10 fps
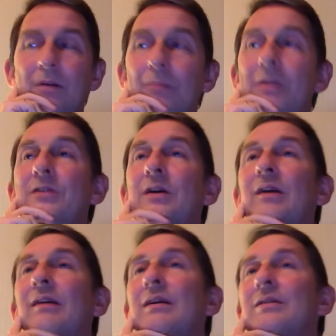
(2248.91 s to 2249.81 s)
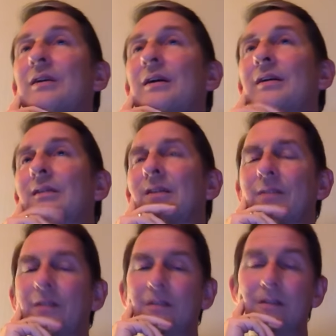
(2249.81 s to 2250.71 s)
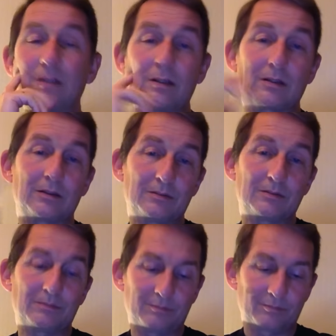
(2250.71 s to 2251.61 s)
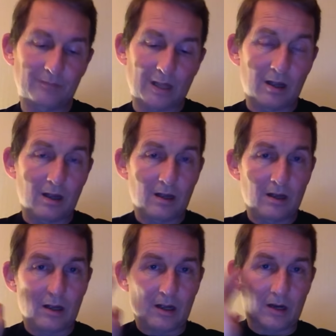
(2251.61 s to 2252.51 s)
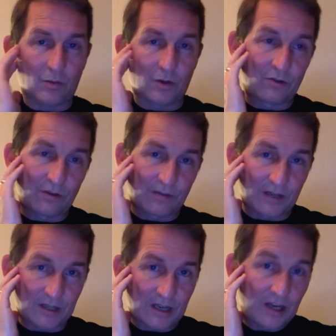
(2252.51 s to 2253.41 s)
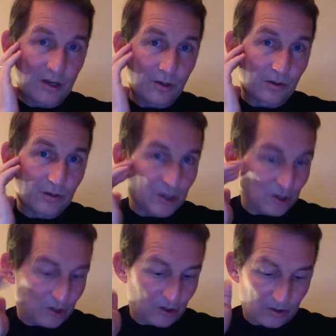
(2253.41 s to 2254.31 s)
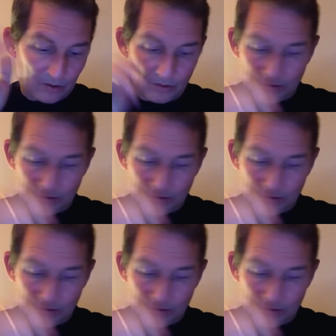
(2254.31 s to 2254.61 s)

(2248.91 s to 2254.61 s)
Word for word: Police car outside. I thought, oh, I wonder if there's any news, as you do.